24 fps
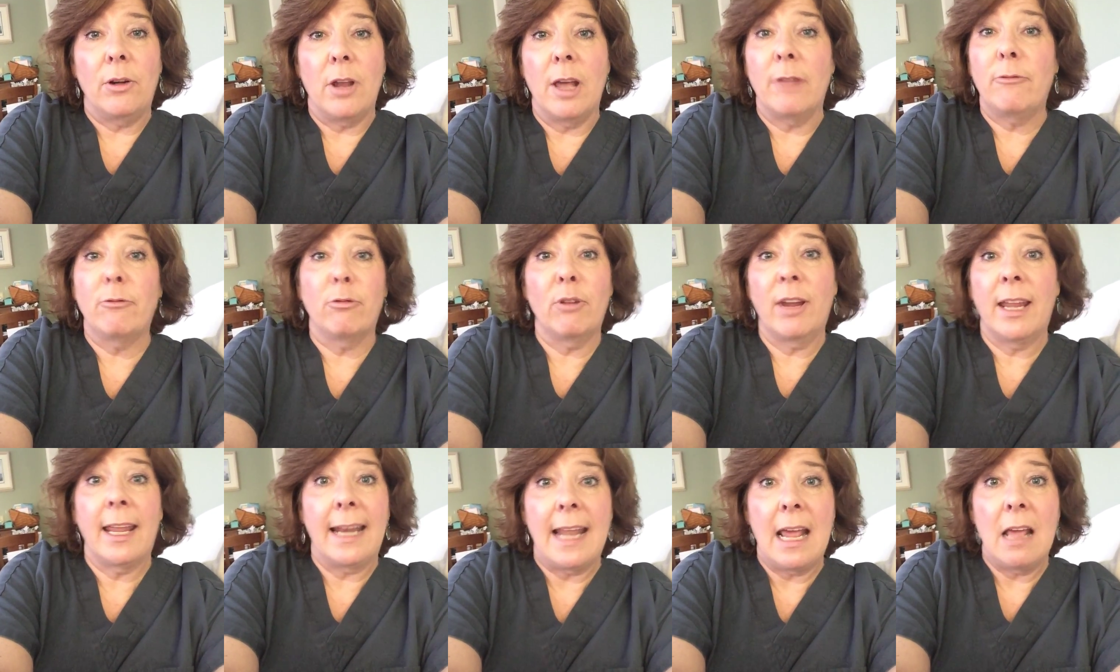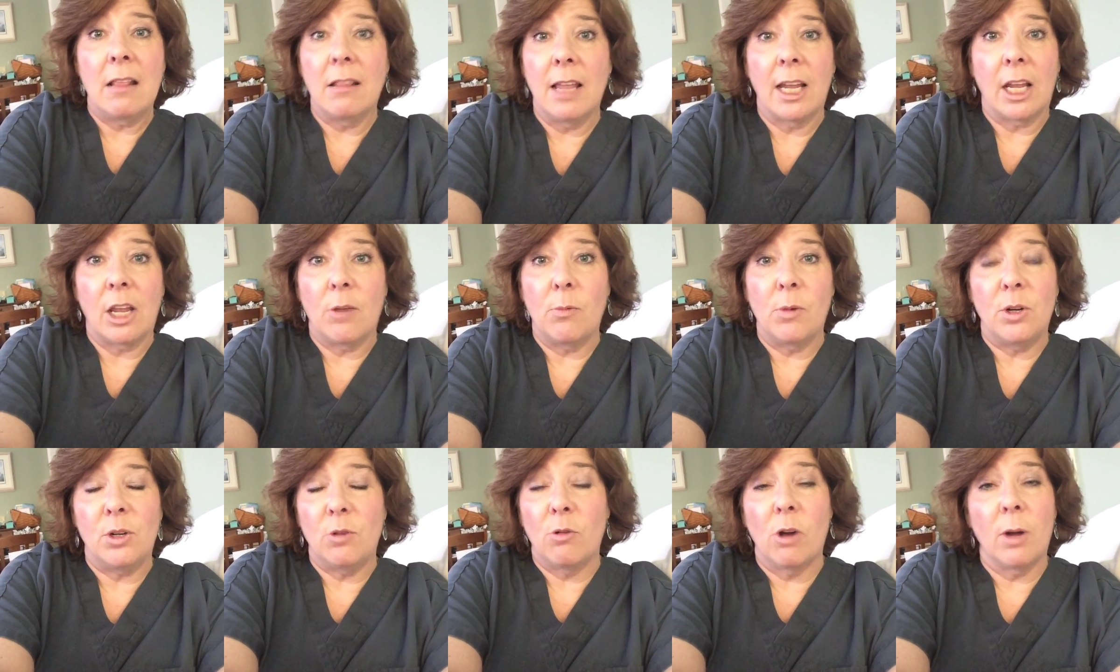not freaking out like I
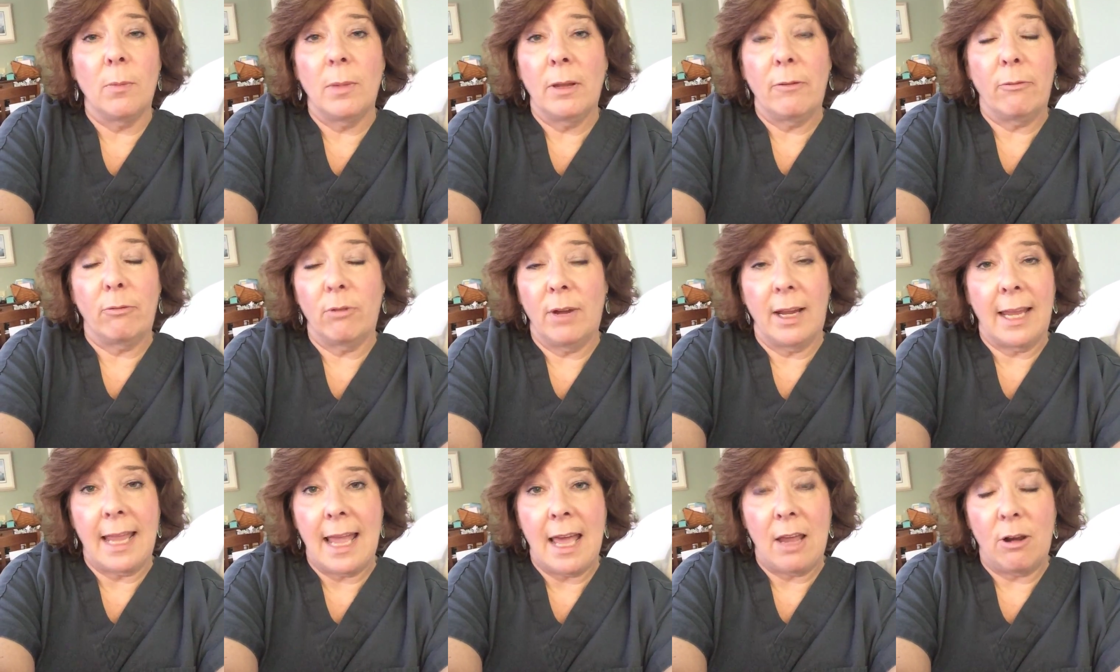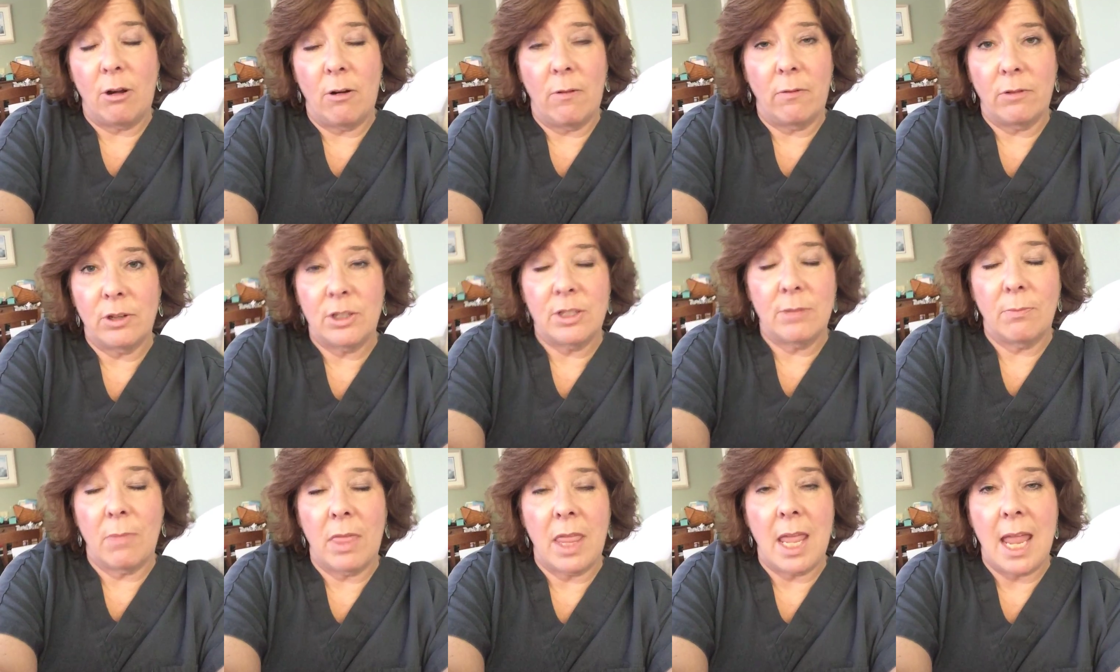would normally freak out over
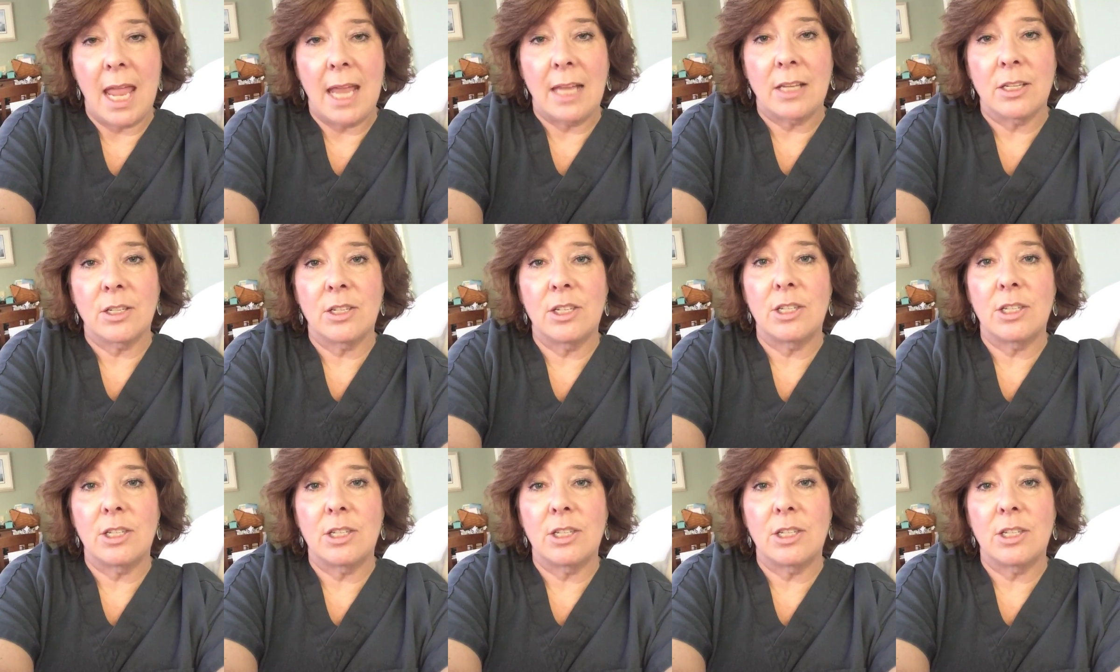some things.